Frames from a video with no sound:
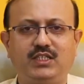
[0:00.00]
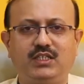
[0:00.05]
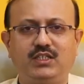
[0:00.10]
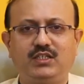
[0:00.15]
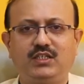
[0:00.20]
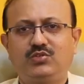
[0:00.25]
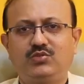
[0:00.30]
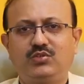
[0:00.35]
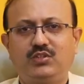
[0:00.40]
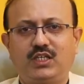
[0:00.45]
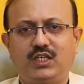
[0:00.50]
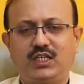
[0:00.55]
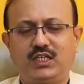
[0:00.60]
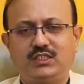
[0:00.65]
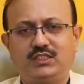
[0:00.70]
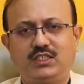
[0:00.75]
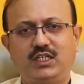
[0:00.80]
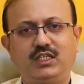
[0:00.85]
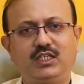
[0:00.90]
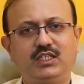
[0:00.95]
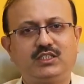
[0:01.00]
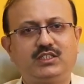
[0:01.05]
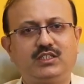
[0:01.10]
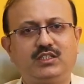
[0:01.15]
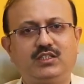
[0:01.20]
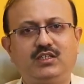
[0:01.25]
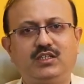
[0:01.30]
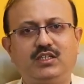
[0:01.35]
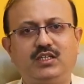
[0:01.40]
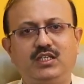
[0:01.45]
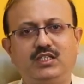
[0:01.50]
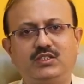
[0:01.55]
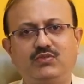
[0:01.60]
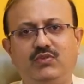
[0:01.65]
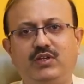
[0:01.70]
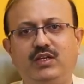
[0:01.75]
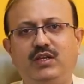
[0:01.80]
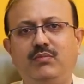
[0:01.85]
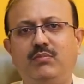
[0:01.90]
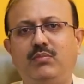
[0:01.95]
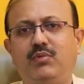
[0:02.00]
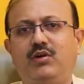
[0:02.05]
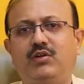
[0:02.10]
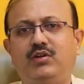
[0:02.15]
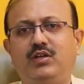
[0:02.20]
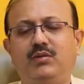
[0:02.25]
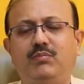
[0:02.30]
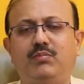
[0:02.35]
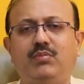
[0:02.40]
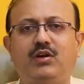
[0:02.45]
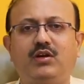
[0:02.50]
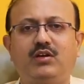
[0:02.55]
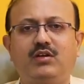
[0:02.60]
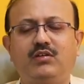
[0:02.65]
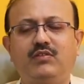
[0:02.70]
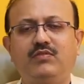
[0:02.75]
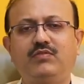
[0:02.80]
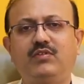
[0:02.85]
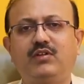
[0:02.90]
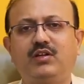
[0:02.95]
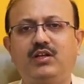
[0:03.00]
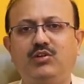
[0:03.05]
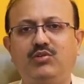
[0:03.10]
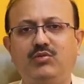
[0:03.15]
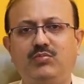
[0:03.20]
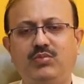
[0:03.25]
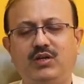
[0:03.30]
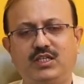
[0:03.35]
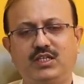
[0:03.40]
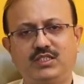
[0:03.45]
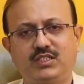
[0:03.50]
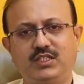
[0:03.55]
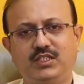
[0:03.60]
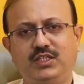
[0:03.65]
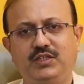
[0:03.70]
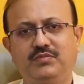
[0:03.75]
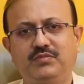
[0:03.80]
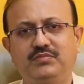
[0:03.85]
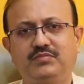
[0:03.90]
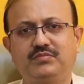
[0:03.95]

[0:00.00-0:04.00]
it. So the consultation is very important part of rhinoplasty.